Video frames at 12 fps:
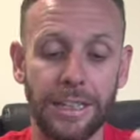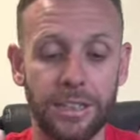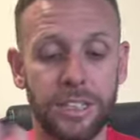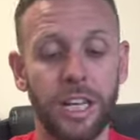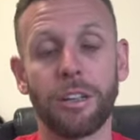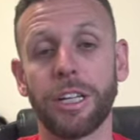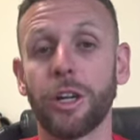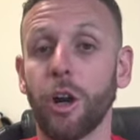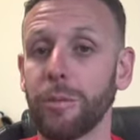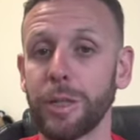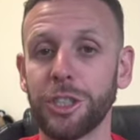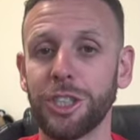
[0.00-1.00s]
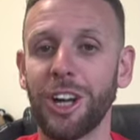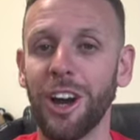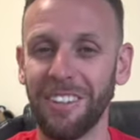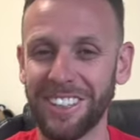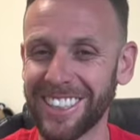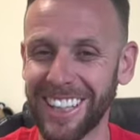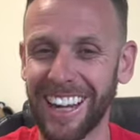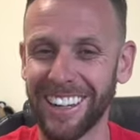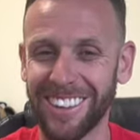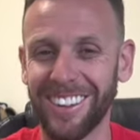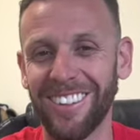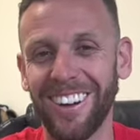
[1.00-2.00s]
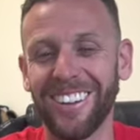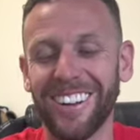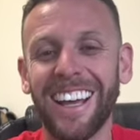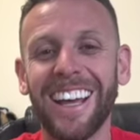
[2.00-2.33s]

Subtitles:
selling garbage on the side of the road.